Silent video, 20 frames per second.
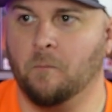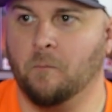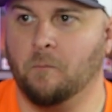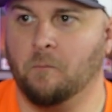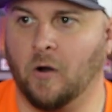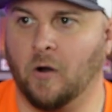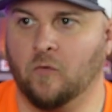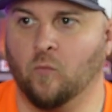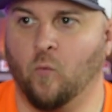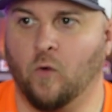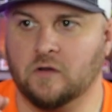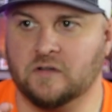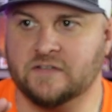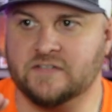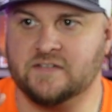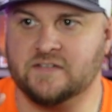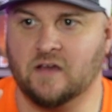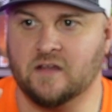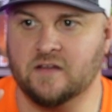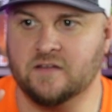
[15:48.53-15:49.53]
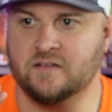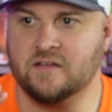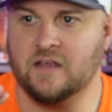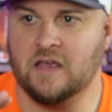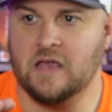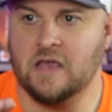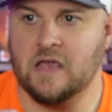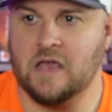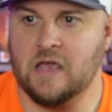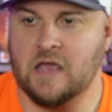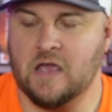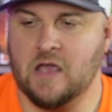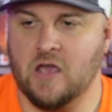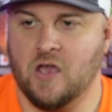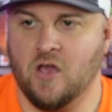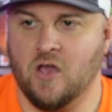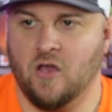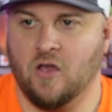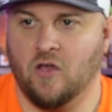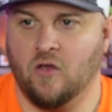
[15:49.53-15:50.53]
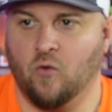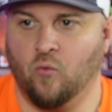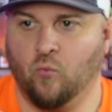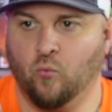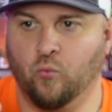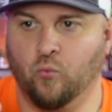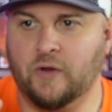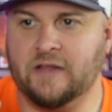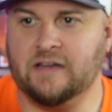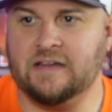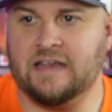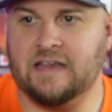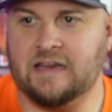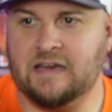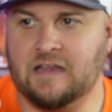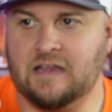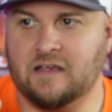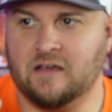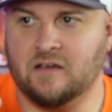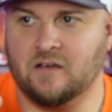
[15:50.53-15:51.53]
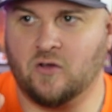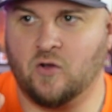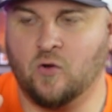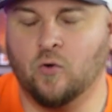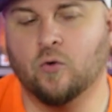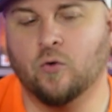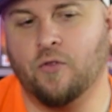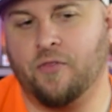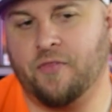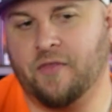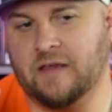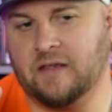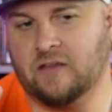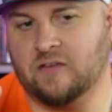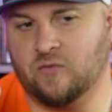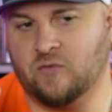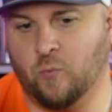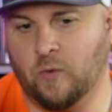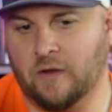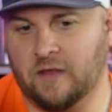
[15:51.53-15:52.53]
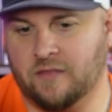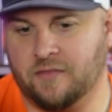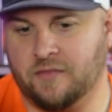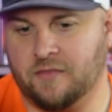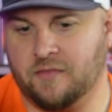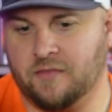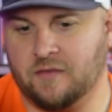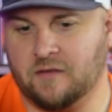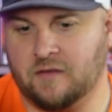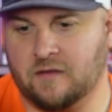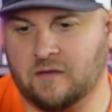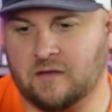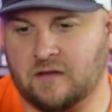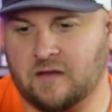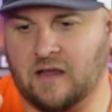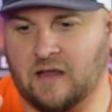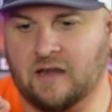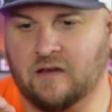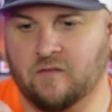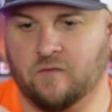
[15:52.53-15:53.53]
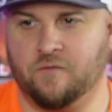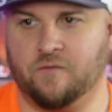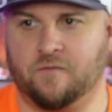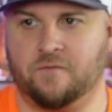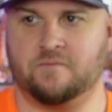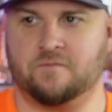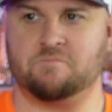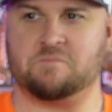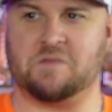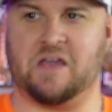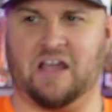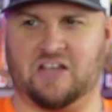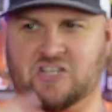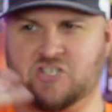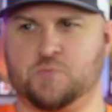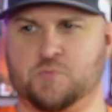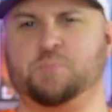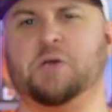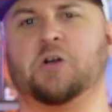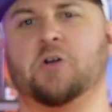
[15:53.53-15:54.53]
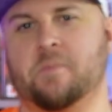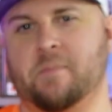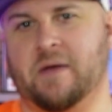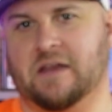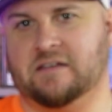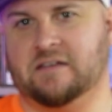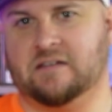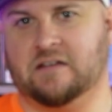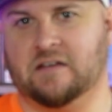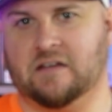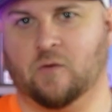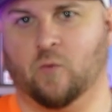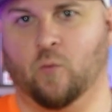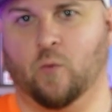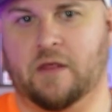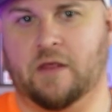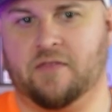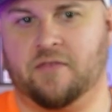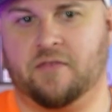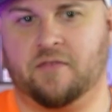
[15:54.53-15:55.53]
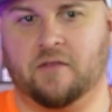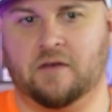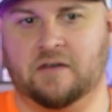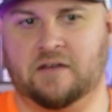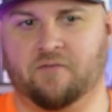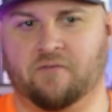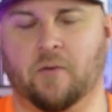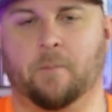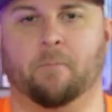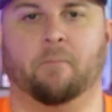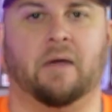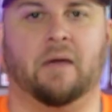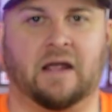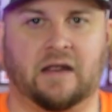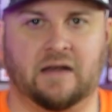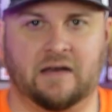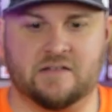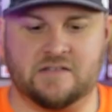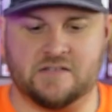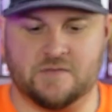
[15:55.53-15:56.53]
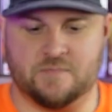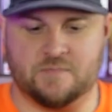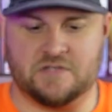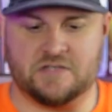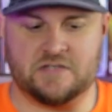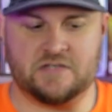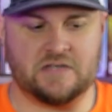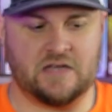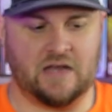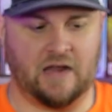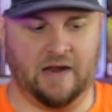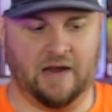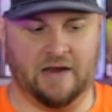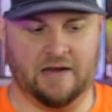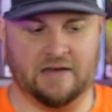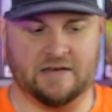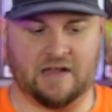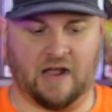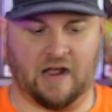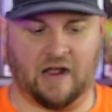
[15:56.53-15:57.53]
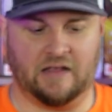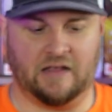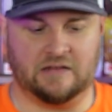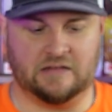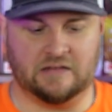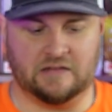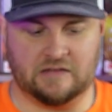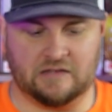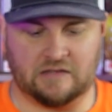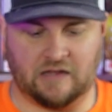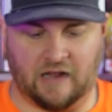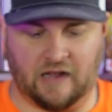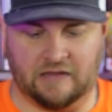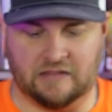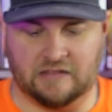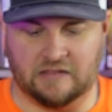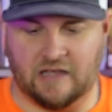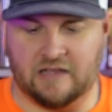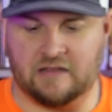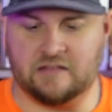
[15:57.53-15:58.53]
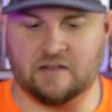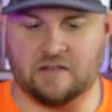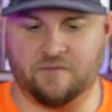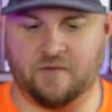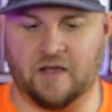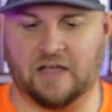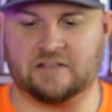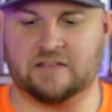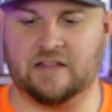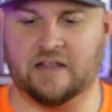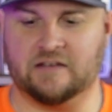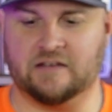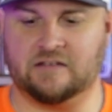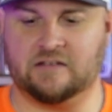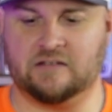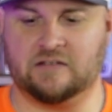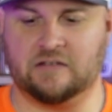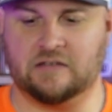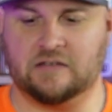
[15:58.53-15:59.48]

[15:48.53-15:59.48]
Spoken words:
Martin Wallace does really cool things with kind of experimenting with different mechanisms, and I like the fact that